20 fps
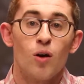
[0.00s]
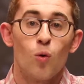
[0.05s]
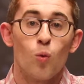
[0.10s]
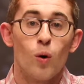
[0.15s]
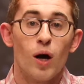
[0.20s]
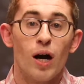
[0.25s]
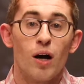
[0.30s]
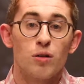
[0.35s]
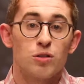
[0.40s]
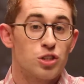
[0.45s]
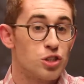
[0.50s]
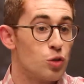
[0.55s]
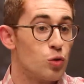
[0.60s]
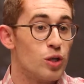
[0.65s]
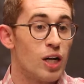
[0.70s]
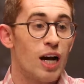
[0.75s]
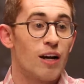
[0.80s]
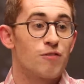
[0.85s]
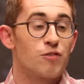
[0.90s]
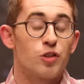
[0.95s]
Well,
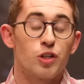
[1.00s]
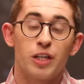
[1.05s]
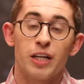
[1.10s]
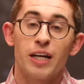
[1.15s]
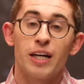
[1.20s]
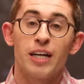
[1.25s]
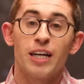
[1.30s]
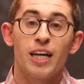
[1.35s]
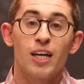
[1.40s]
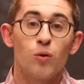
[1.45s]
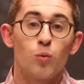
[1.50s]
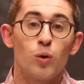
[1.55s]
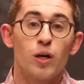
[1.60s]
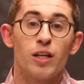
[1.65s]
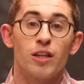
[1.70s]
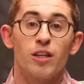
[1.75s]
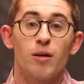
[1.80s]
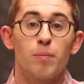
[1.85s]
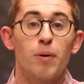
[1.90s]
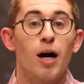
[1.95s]
soon after getting it,
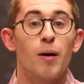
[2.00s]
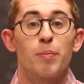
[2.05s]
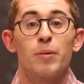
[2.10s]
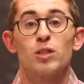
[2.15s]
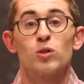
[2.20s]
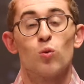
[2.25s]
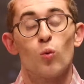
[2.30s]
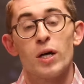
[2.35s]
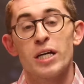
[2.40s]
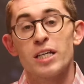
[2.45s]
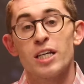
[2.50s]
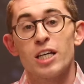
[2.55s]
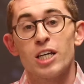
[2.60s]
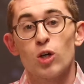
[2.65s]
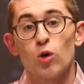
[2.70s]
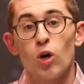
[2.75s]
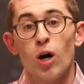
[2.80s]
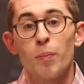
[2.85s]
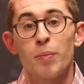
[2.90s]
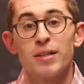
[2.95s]
when the puppy's waking
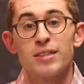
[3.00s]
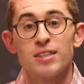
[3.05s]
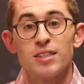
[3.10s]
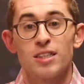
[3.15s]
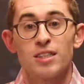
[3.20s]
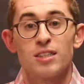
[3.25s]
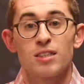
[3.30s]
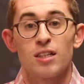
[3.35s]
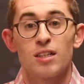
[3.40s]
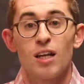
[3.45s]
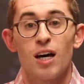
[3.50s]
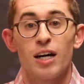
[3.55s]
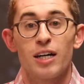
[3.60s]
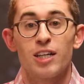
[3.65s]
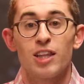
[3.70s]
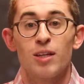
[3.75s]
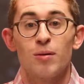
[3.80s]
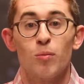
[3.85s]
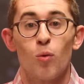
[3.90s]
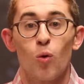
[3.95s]
you up at 6
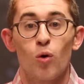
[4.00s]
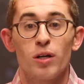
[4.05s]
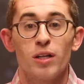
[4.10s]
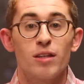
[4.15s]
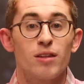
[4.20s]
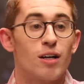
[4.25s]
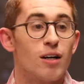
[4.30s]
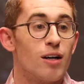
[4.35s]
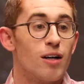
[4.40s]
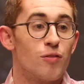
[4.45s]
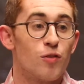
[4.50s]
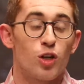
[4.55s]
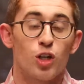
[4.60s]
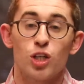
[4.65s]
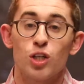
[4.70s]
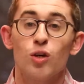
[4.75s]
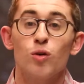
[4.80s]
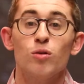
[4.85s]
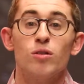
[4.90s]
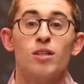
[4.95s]
o'clock in the morning, the
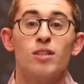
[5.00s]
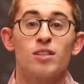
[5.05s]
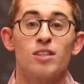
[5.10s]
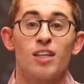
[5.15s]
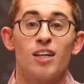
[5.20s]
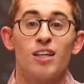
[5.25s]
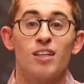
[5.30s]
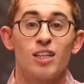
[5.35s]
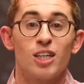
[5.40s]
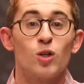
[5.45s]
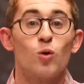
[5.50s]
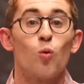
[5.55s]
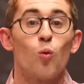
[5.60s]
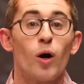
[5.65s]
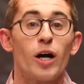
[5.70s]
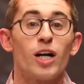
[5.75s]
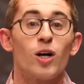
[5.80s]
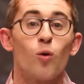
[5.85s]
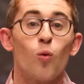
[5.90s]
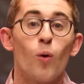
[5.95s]
cuteness can
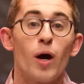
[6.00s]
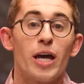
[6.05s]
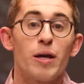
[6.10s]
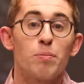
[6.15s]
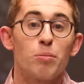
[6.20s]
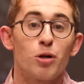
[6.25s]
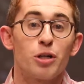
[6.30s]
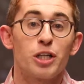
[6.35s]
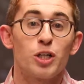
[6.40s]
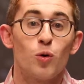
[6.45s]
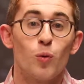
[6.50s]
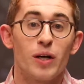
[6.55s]
wear away pretty